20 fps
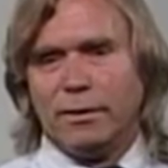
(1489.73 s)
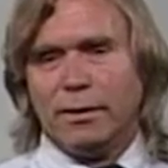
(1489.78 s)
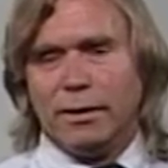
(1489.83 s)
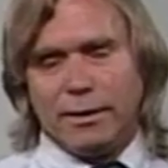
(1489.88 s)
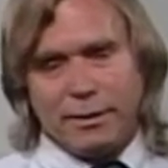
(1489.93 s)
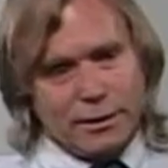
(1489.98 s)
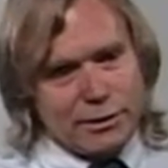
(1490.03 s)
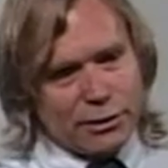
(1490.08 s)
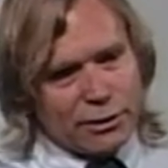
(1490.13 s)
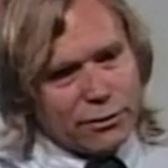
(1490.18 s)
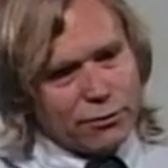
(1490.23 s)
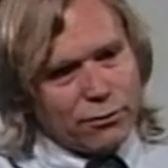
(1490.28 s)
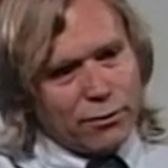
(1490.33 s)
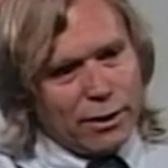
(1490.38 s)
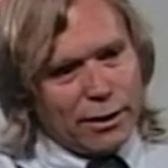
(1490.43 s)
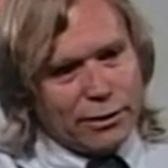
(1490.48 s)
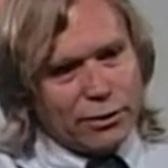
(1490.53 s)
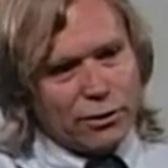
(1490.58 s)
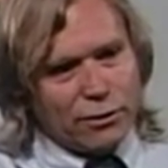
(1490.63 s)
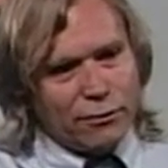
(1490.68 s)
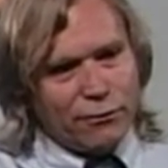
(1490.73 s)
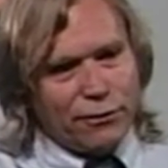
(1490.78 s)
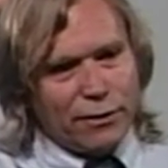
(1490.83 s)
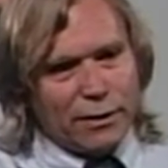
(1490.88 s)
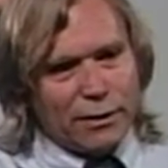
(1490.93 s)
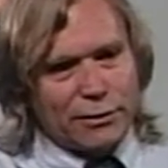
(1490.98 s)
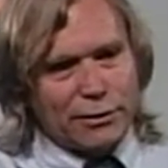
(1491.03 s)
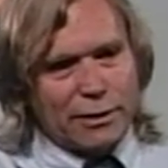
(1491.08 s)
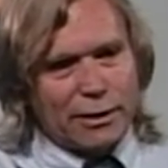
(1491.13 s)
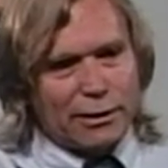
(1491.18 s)
And this is why
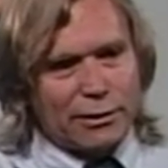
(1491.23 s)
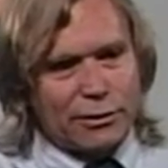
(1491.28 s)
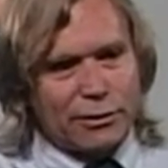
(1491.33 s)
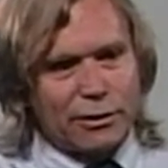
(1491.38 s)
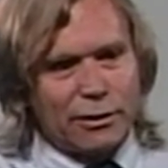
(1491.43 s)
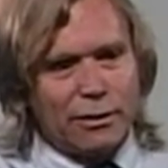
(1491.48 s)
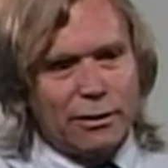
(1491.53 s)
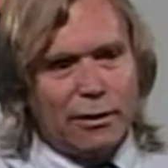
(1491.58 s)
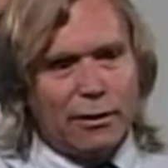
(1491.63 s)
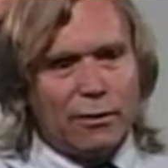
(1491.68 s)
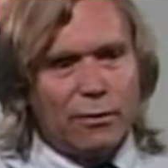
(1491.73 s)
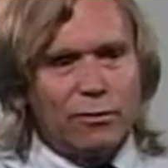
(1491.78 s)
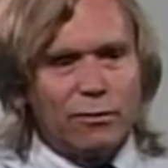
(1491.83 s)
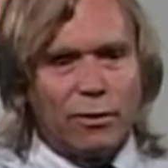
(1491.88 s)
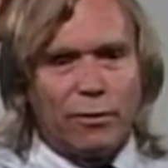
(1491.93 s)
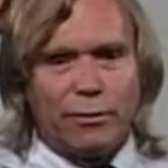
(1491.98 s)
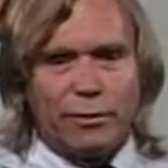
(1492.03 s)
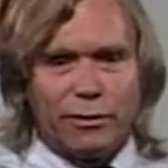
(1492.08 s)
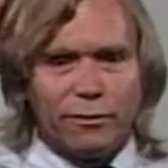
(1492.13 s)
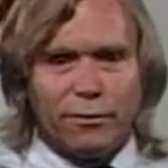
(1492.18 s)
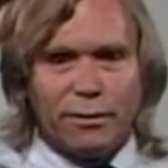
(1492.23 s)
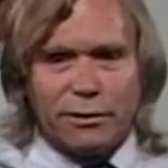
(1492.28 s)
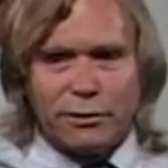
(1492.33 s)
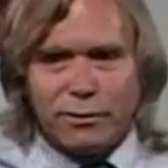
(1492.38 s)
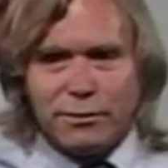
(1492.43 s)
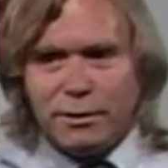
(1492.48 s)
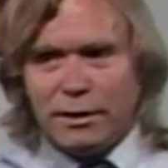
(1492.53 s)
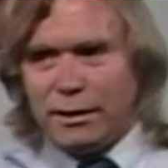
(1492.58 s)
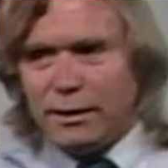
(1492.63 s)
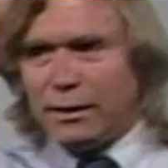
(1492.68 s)
Schoenfeld says, what
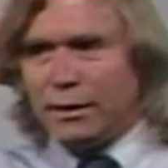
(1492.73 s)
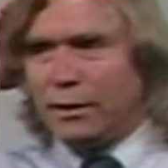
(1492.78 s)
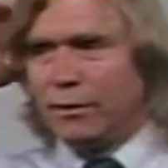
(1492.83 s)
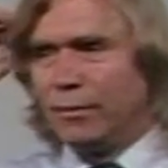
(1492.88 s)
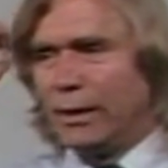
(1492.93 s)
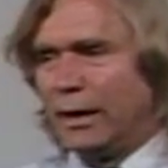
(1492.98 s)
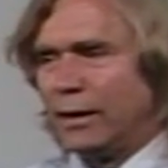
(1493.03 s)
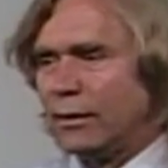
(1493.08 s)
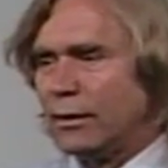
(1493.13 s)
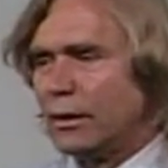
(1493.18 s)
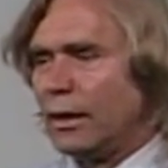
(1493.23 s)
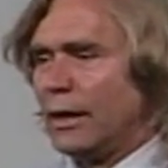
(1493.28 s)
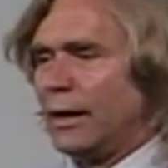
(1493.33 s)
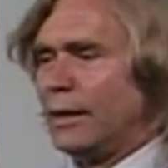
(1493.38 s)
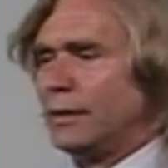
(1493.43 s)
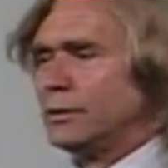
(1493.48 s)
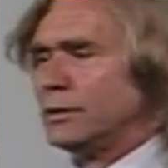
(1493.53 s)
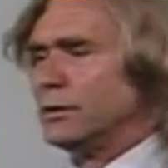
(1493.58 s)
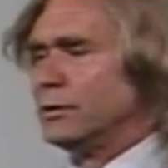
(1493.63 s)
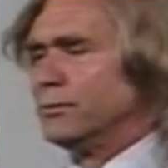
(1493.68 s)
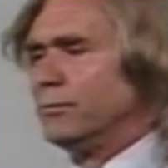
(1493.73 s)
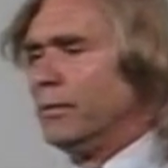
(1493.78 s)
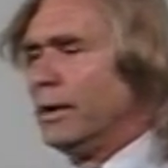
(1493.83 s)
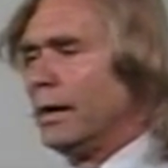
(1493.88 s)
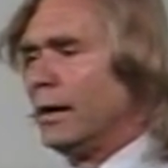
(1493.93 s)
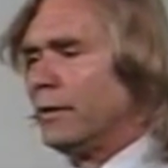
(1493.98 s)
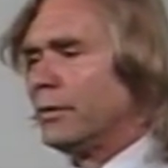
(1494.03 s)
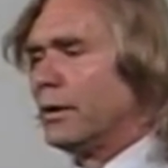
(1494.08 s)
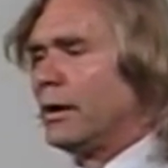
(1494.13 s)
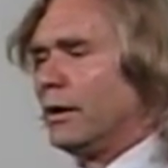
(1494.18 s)
you need in the math class is
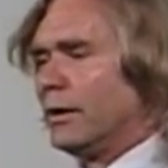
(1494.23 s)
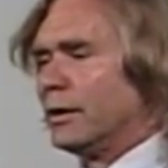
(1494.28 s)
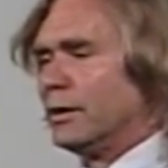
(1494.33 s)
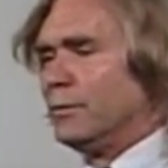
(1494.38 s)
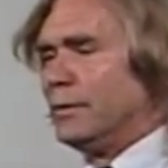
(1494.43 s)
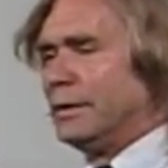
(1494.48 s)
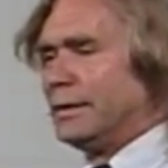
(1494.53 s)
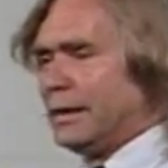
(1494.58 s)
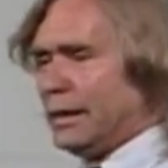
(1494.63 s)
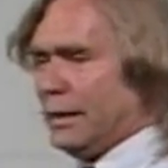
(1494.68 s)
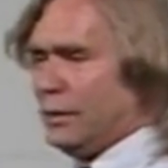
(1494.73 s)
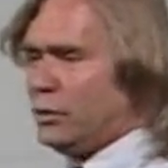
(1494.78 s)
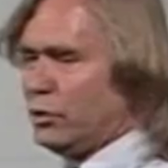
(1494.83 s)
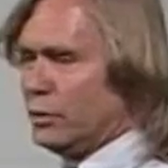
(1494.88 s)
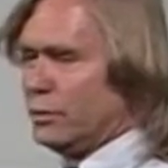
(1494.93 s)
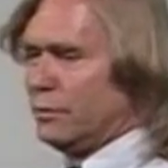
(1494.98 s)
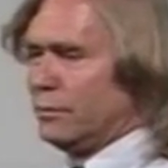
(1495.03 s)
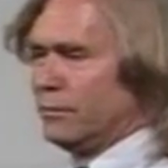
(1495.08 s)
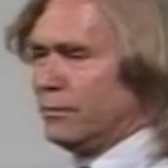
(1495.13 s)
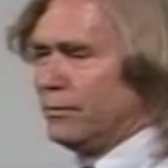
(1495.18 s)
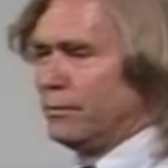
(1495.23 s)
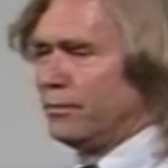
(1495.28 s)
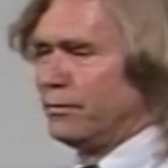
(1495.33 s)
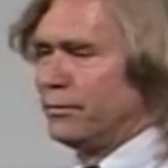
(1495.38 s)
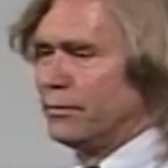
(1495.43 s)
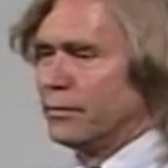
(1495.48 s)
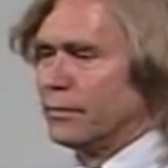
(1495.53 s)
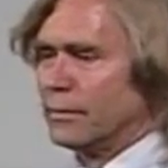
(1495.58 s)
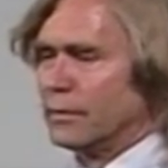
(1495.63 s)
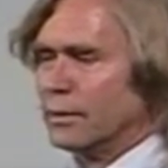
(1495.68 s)
math argumentation,
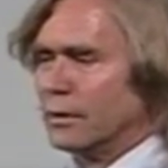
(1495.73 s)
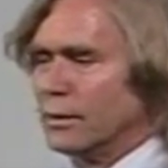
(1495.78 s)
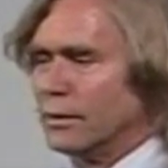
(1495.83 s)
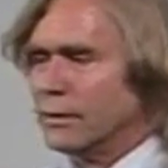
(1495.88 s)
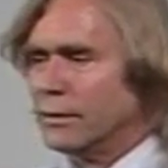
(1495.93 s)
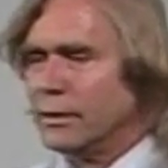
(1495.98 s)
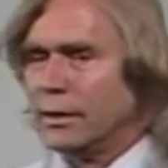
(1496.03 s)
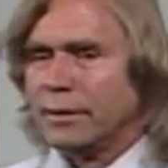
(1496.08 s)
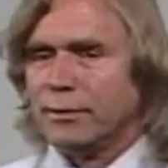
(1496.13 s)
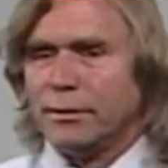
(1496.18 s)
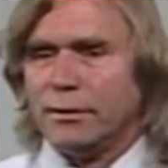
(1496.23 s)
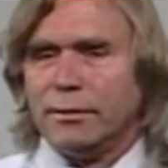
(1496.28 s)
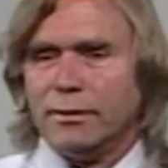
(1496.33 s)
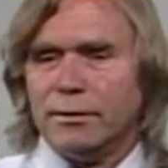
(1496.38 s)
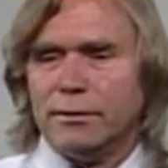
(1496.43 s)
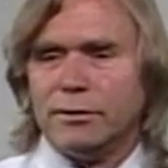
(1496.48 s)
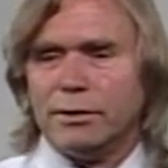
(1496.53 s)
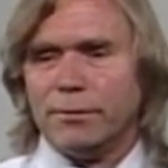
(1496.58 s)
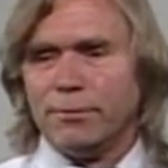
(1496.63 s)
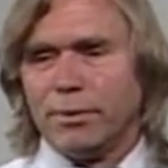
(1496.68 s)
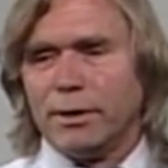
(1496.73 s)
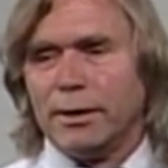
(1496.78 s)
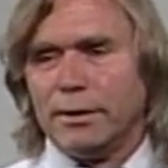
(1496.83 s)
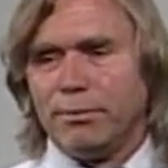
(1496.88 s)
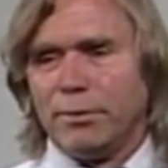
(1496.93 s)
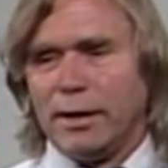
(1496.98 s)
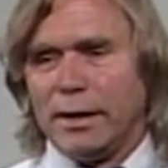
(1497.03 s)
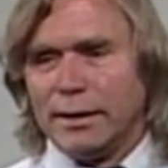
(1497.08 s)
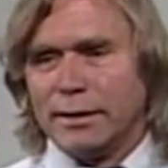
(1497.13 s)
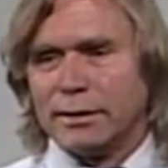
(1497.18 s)
not simply
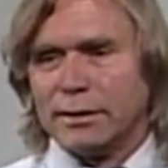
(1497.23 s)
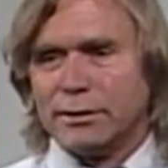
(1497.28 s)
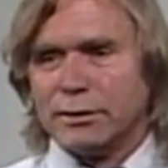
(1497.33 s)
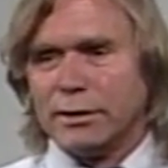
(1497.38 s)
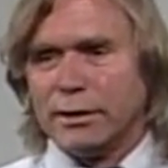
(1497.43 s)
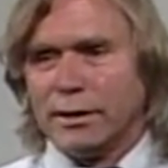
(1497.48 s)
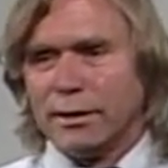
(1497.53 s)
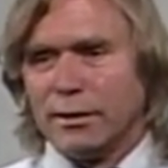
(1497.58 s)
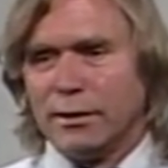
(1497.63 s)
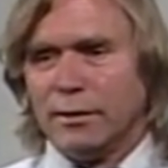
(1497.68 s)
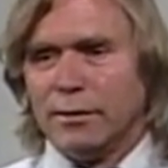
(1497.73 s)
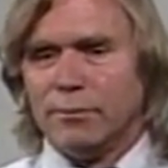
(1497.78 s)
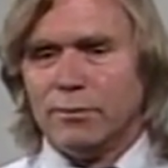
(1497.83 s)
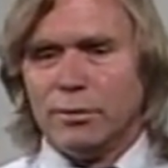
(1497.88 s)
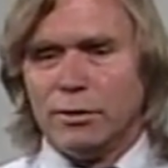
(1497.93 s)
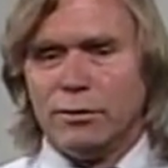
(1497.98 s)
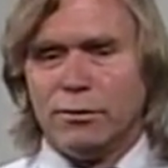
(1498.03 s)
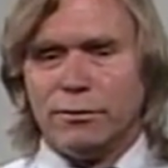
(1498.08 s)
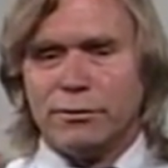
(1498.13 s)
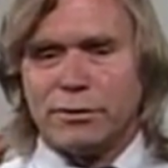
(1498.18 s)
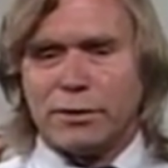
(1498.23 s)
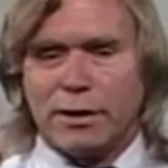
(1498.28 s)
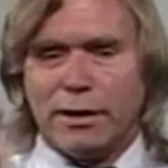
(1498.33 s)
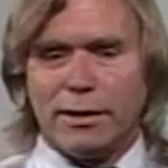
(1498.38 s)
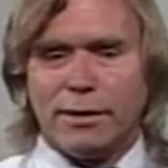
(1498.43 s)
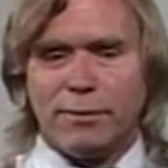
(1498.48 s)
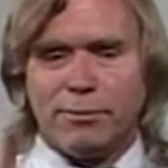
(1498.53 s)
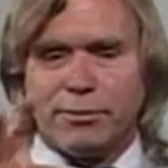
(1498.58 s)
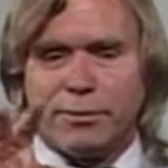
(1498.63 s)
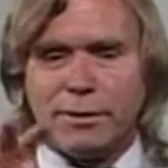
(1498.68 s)
practicing moves
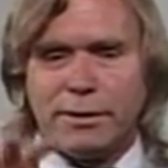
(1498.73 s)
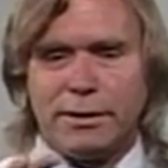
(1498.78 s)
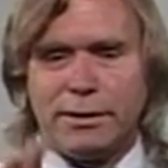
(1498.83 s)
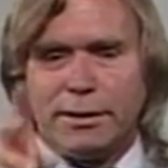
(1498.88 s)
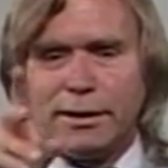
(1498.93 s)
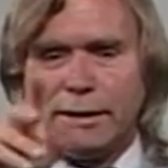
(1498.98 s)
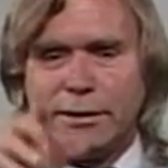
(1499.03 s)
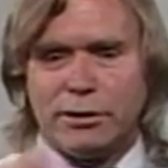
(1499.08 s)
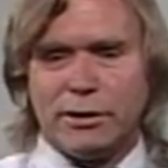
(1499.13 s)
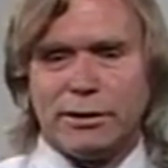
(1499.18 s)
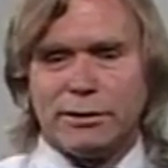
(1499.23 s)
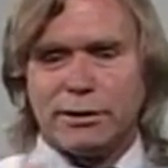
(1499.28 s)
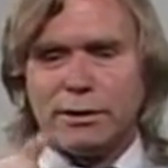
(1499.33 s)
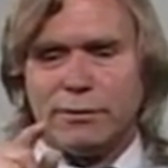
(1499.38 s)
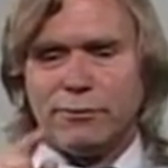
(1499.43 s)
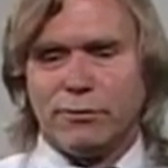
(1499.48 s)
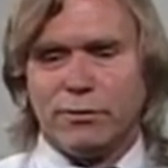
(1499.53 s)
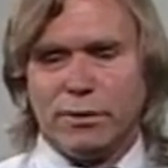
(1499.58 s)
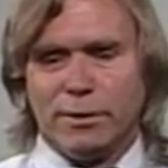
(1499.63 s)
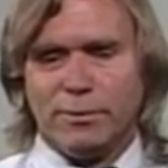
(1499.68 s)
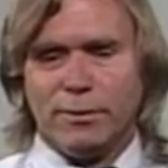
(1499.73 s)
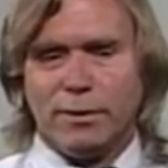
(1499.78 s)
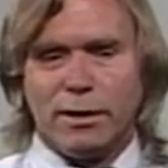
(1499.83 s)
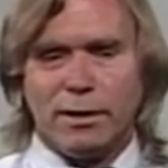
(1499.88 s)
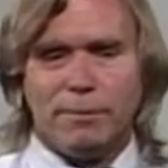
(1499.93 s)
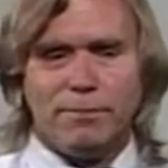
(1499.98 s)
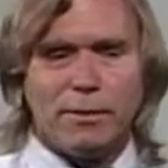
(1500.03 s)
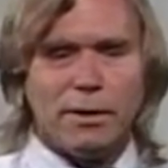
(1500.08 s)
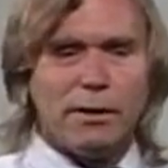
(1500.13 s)
on a pre-digested formula.